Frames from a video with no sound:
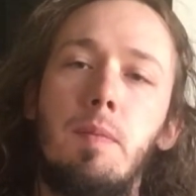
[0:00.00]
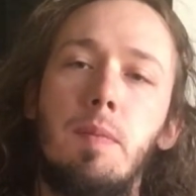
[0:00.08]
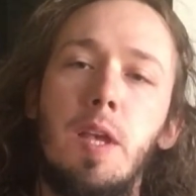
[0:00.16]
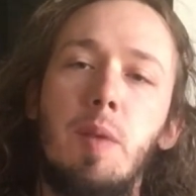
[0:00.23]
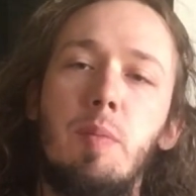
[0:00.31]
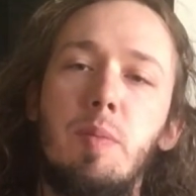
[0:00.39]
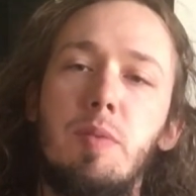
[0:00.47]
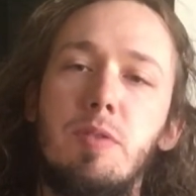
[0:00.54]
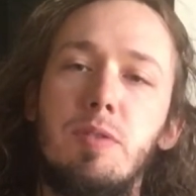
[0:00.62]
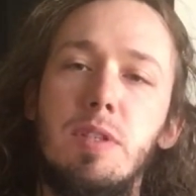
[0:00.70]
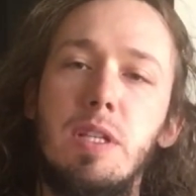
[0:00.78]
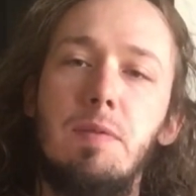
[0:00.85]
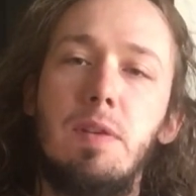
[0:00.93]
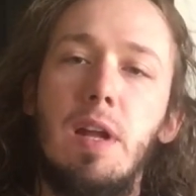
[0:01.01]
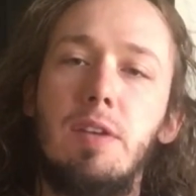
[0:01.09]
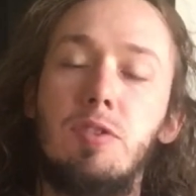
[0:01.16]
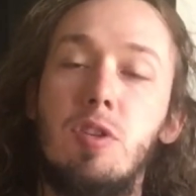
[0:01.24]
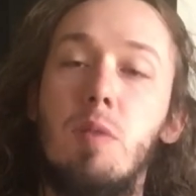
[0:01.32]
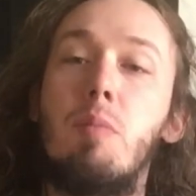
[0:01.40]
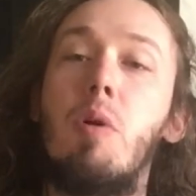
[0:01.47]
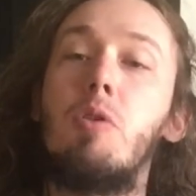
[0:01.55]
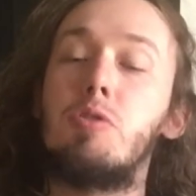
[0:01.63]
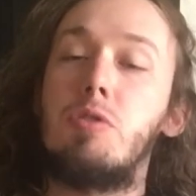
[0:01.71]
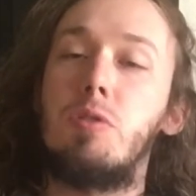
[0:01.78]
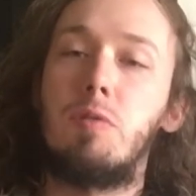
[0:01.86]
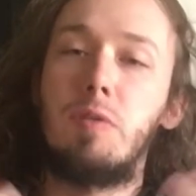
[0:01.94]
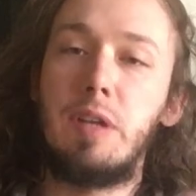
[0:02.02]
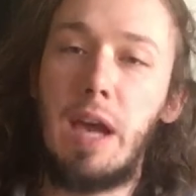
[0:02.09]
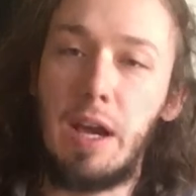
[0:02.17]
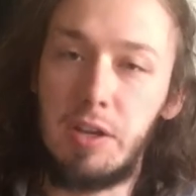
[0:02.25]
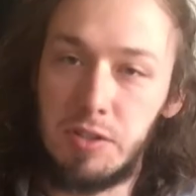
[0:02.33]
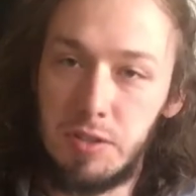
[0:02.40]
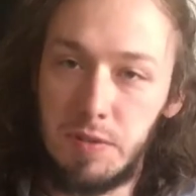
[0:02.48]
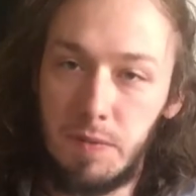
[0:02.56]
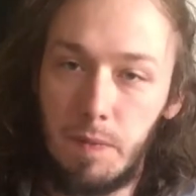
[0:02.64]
can be perceived as an emotional reaction,